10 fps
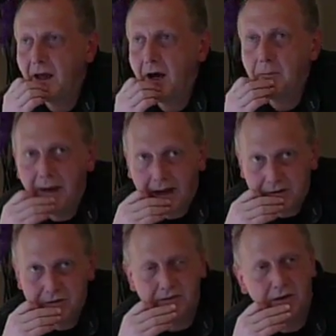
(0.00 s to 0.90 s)
about
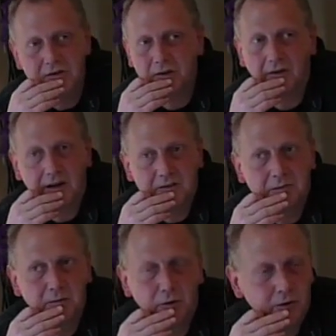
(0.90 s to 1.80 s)
the photographs,
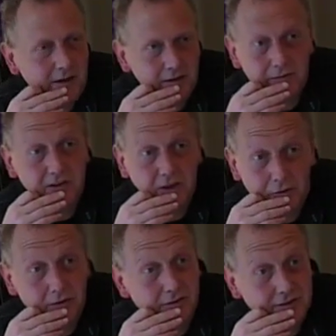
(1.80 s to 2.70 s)
but more about the
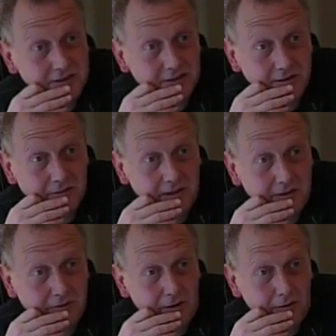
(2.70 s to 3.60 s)
photographers that have been
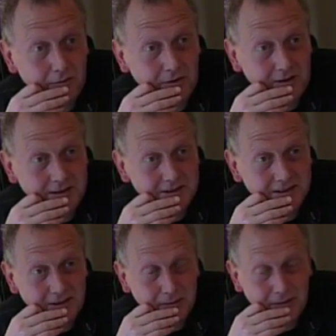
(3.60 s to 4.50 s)
involved with it.
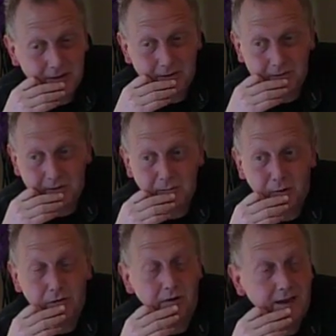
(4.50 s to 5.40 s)
So there'll be
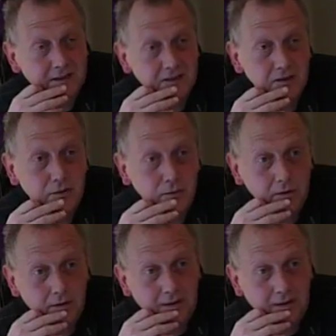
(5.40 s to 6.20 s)
more on that soon.